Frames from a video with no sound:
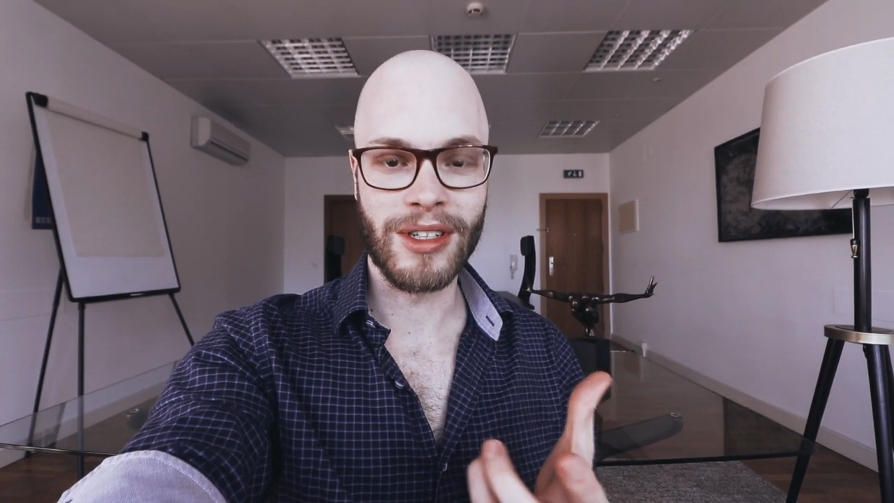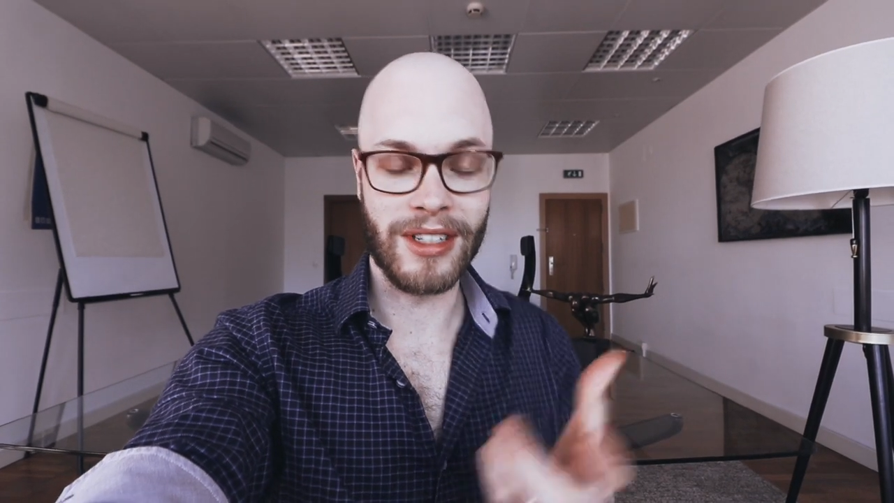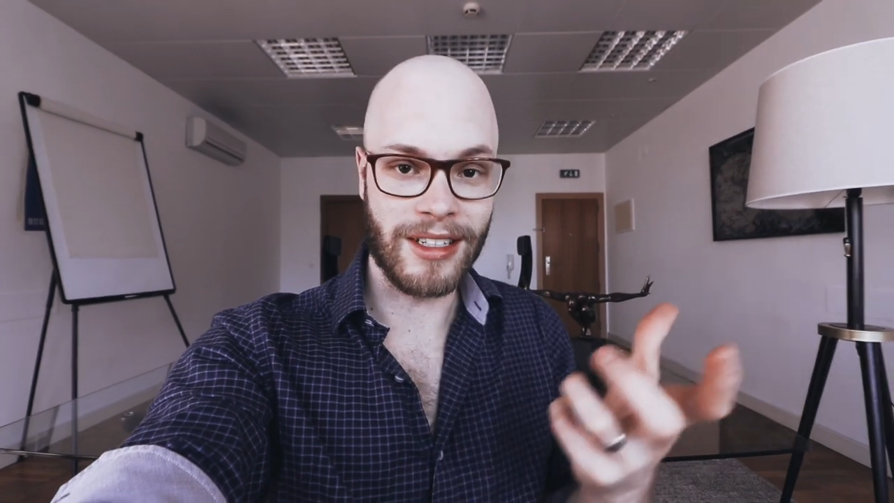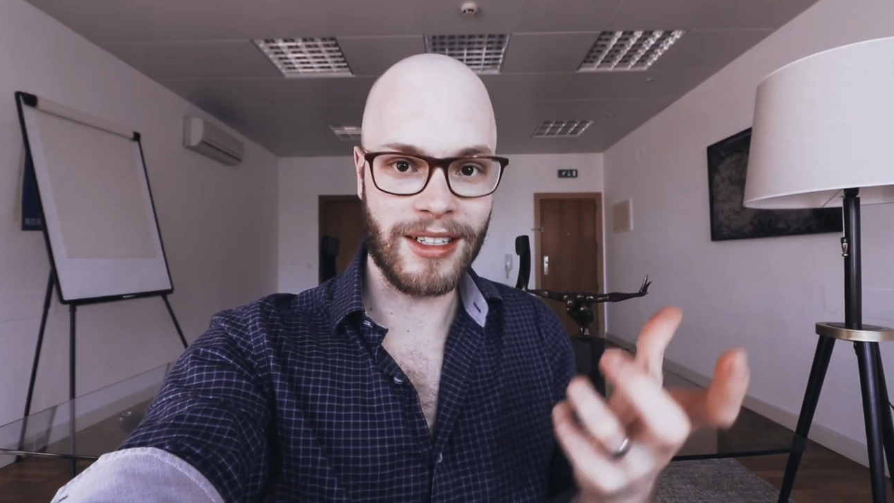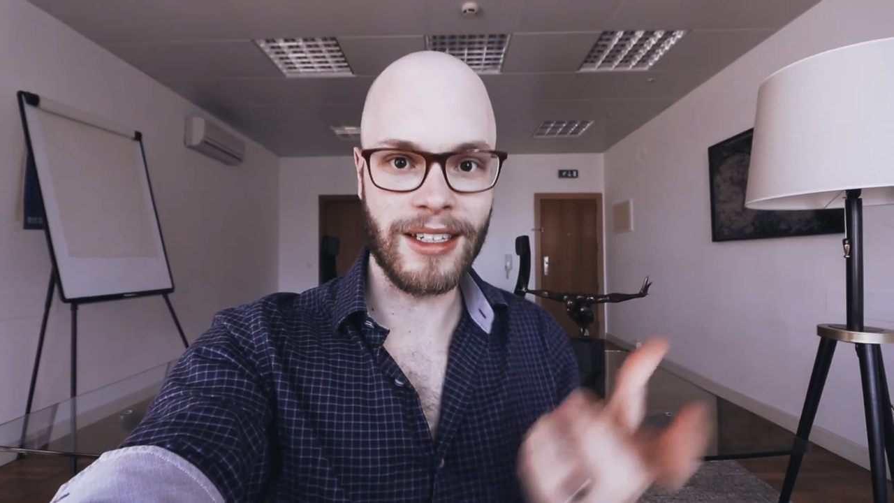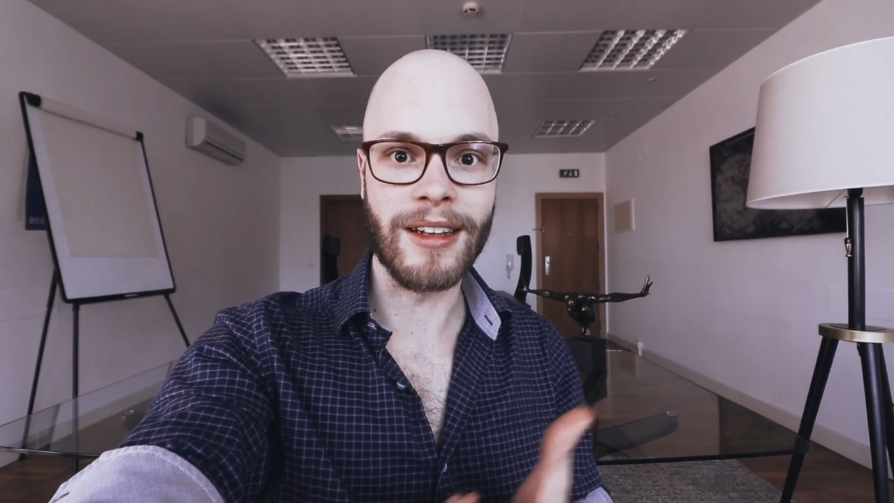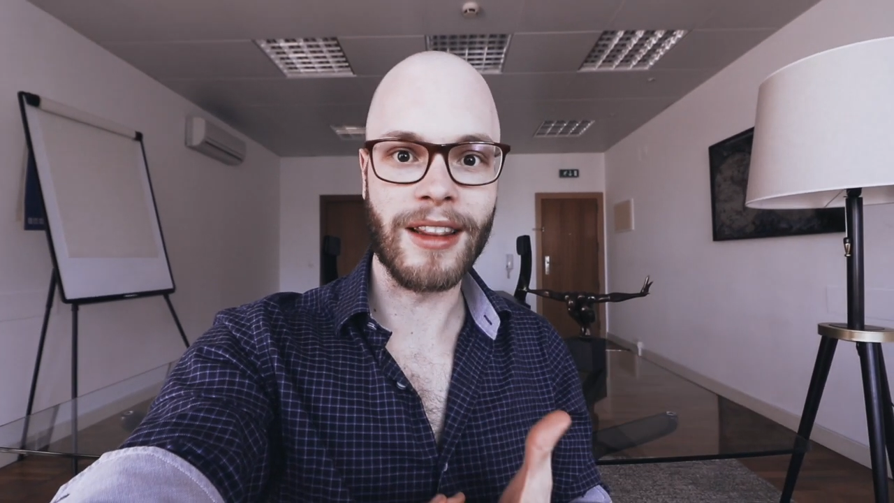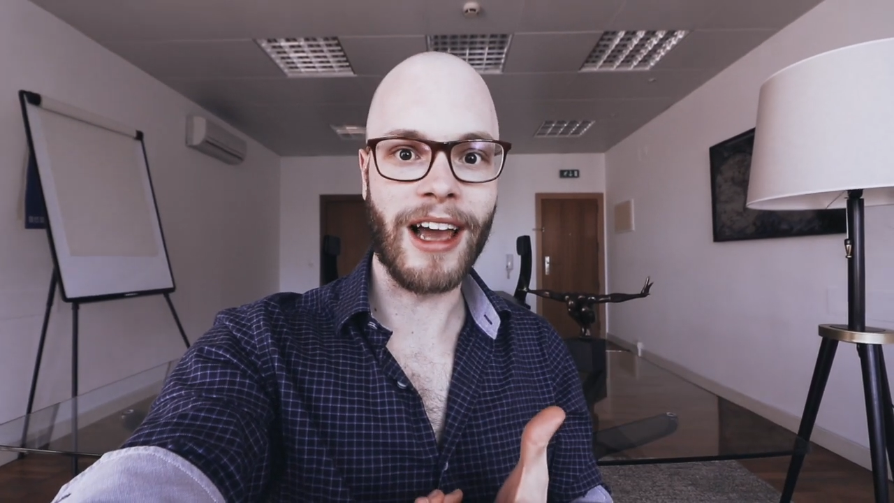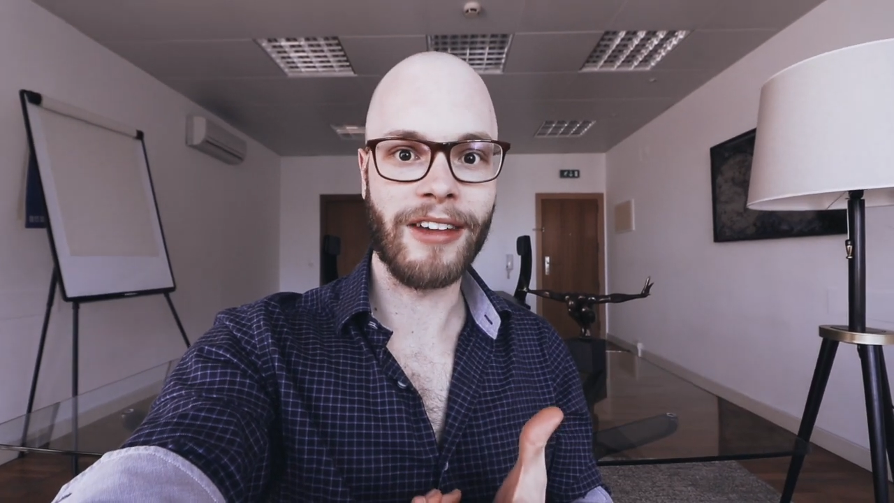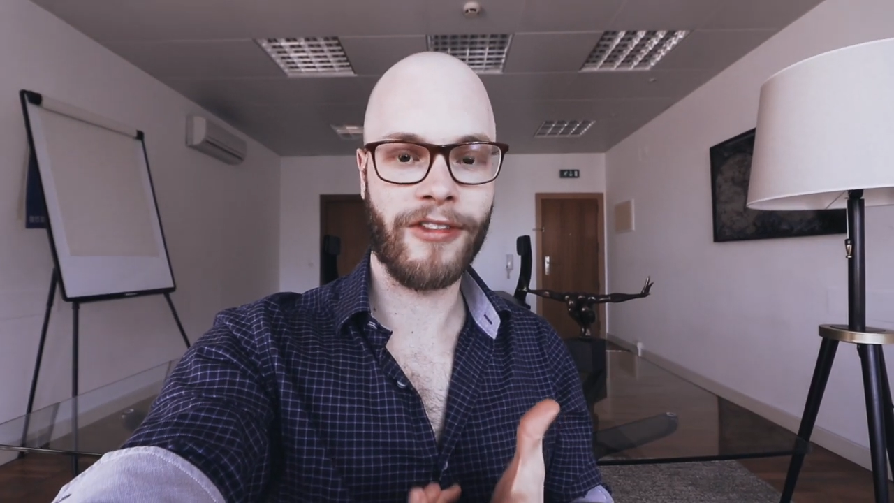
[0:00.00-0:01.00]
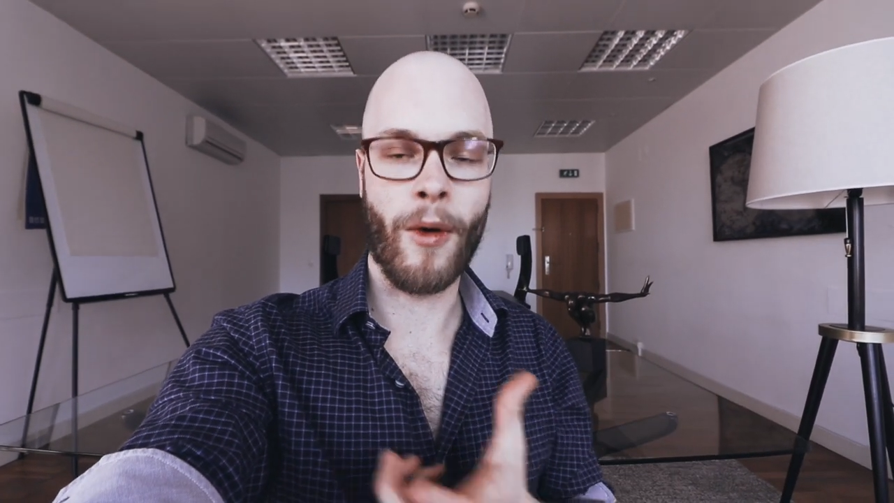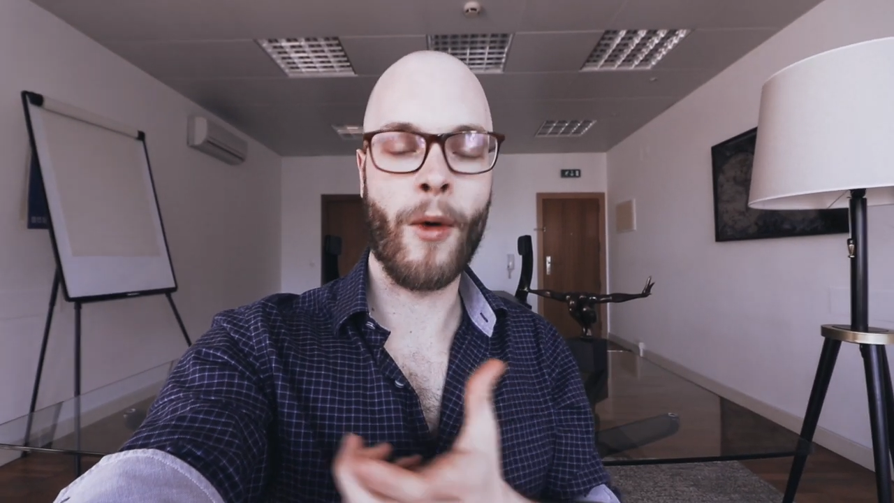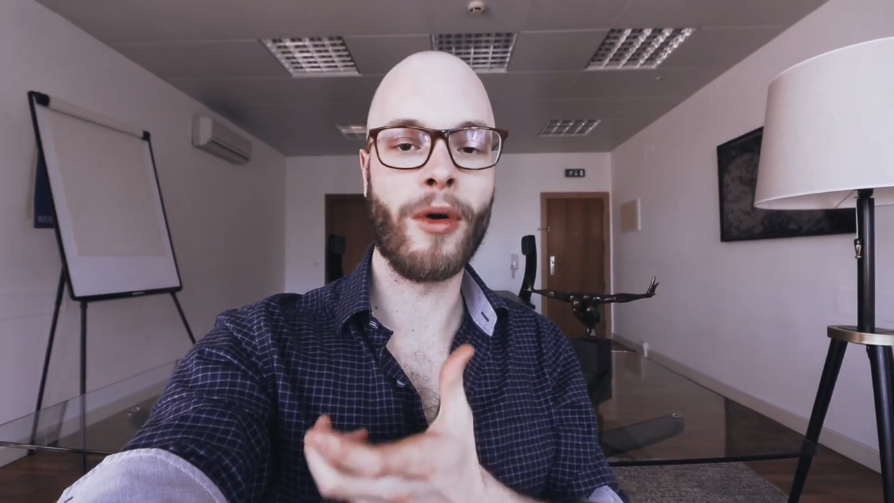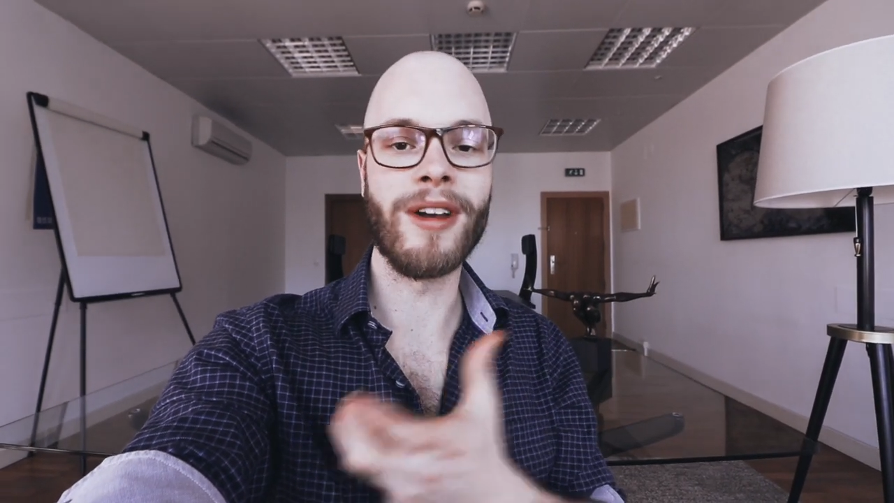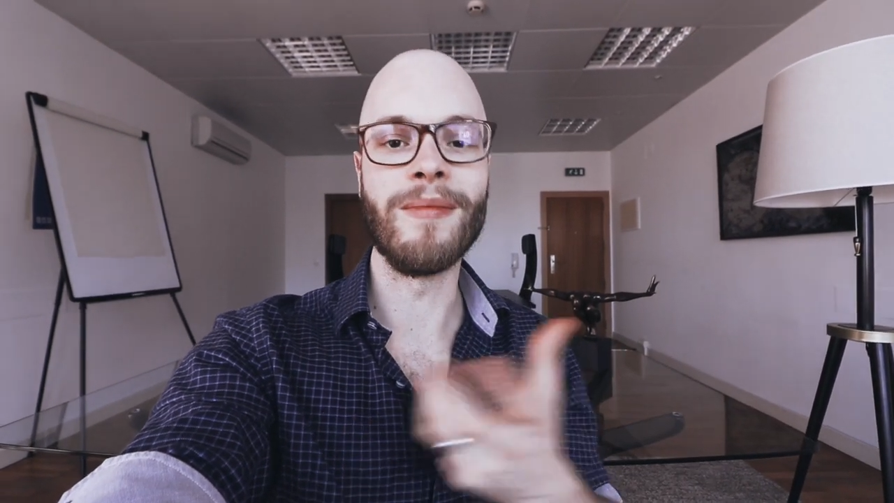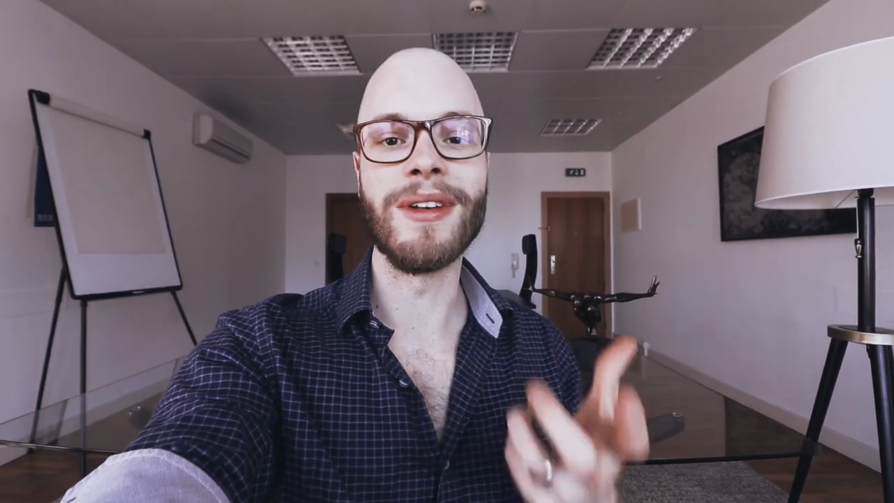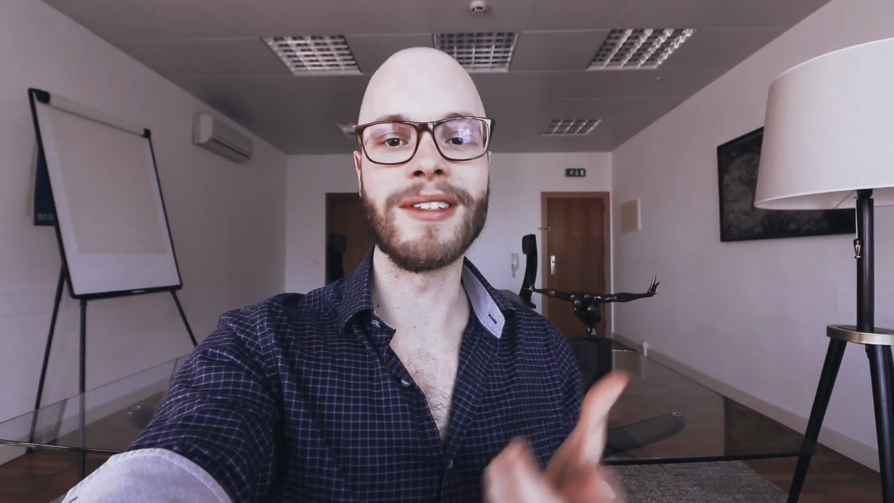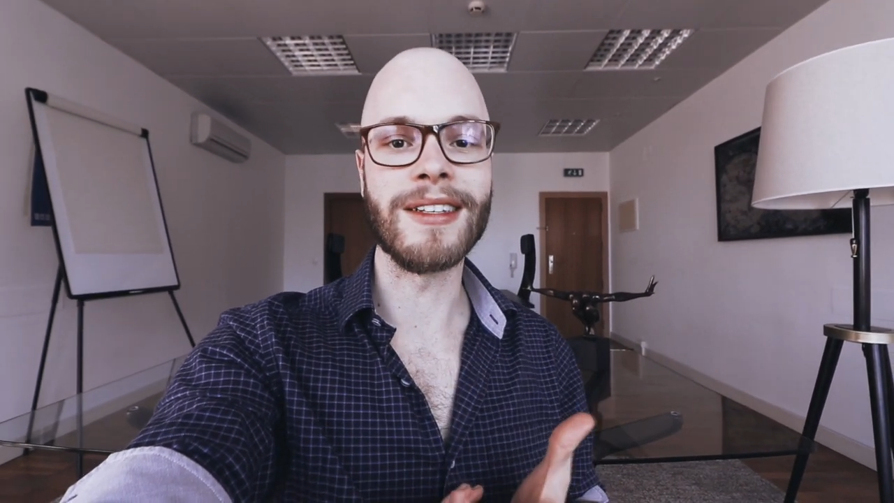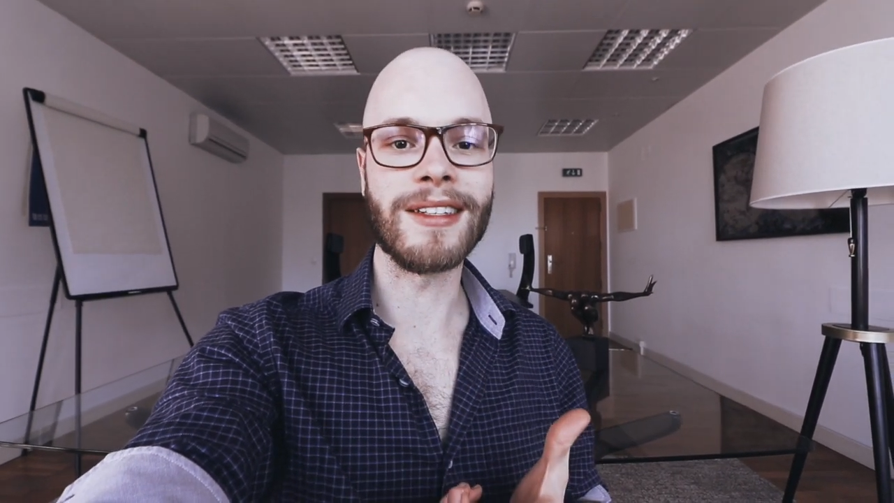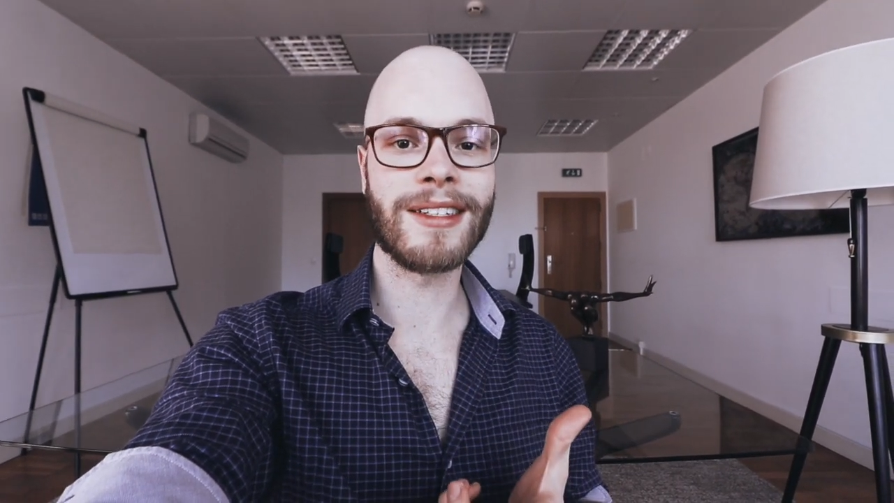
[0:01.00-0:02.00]
succeed in life or in
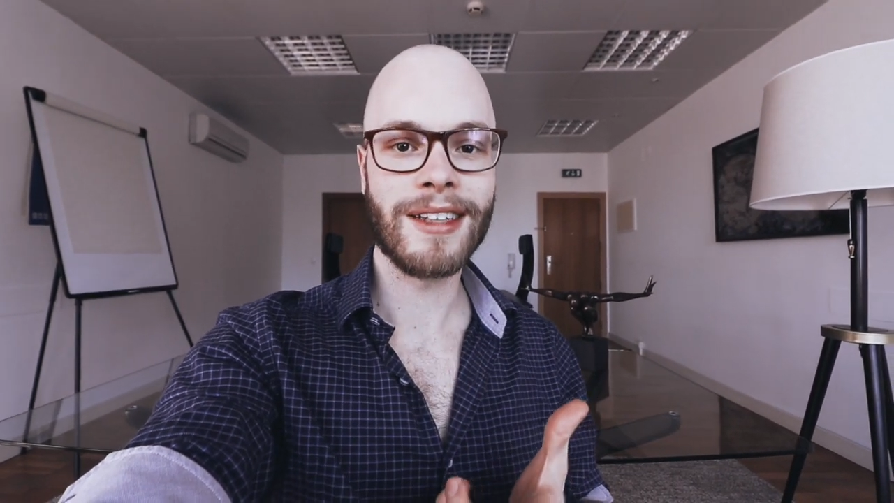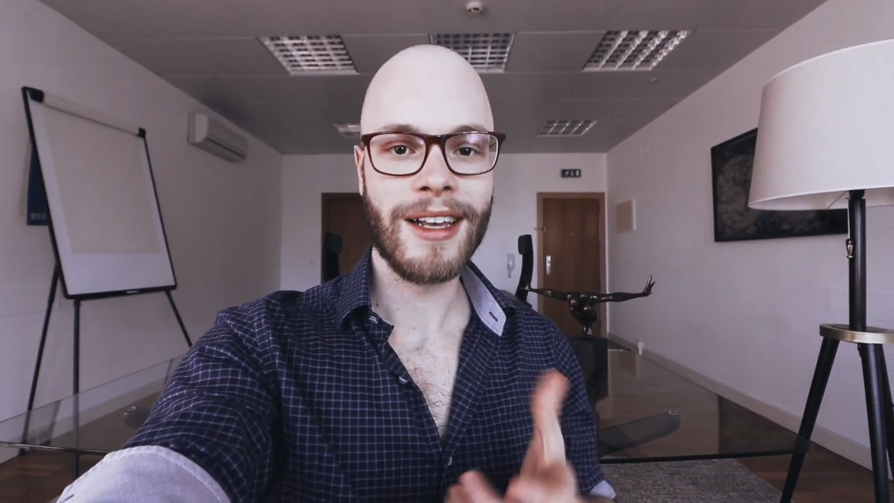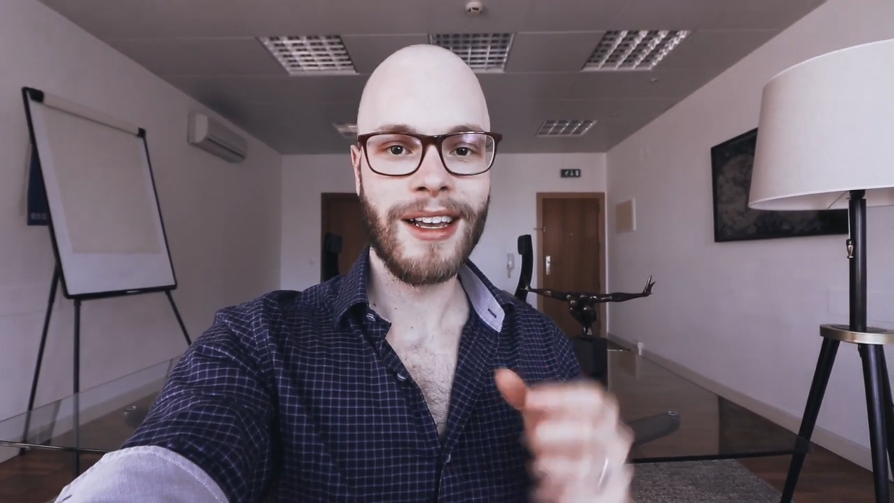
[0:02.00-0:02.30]
business.